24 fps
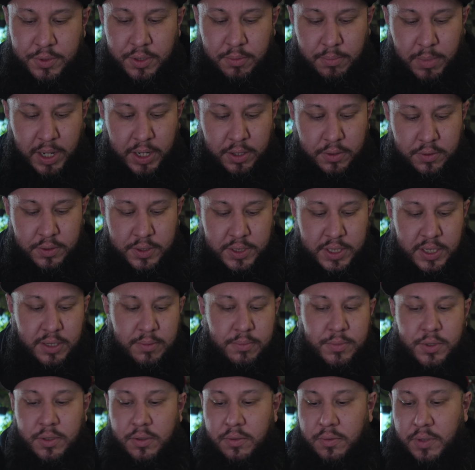or micro
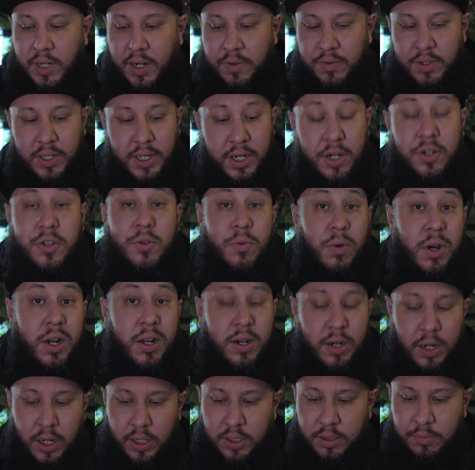SIMs or whatever the hell you want
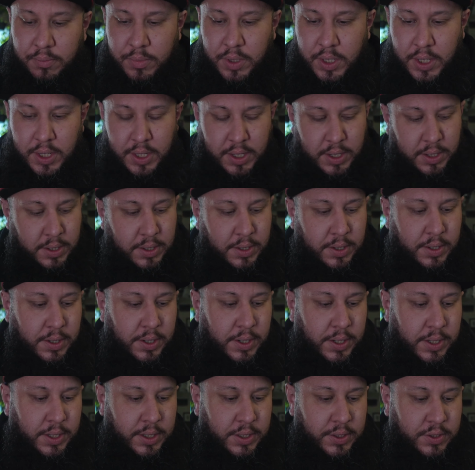to call them.
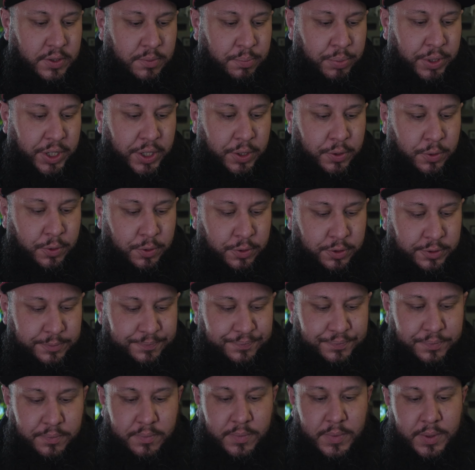So pretty cool.
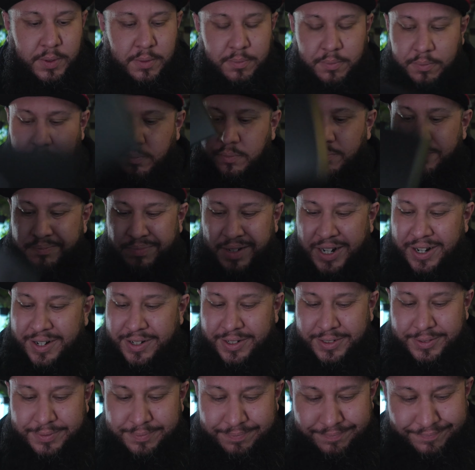Very
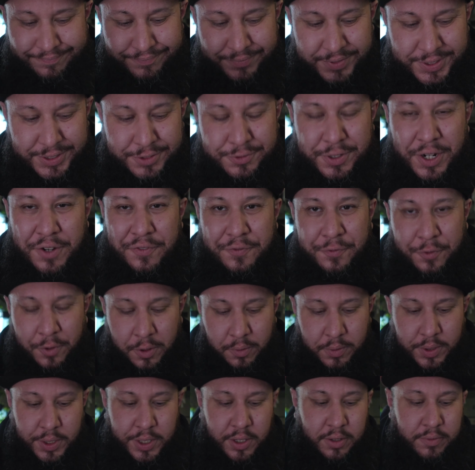
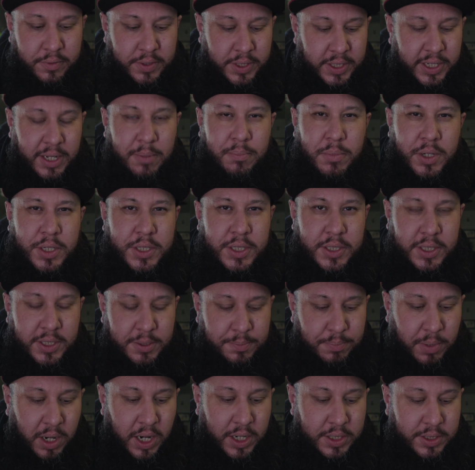straightforward. You don't really get much in these
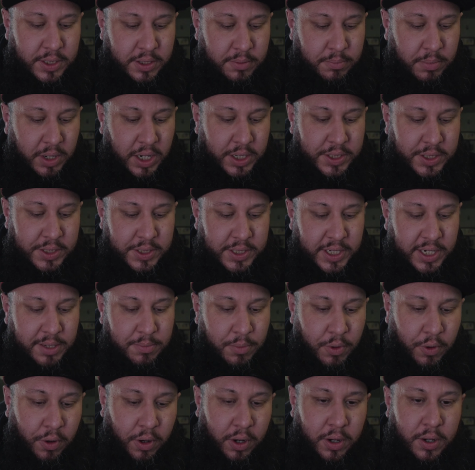box unboxings
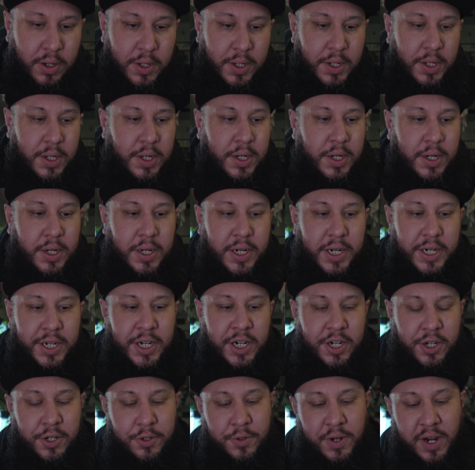anymore. And
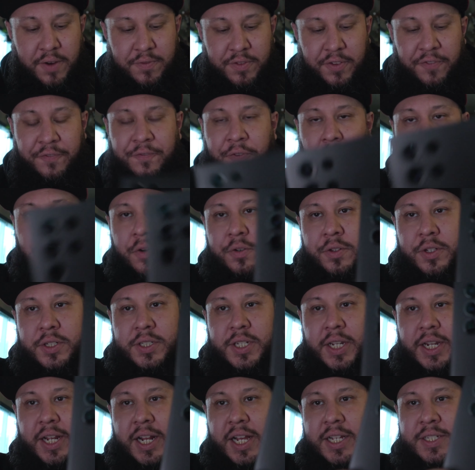here you do have the phone. Looks
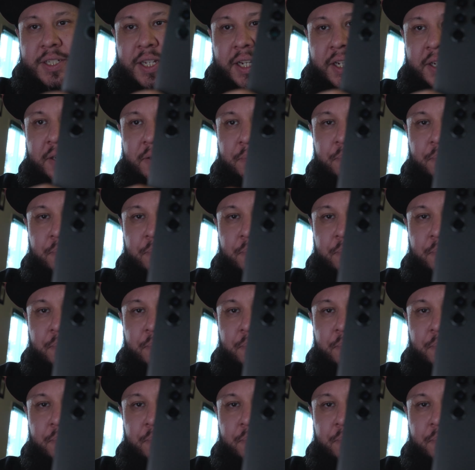like it has like a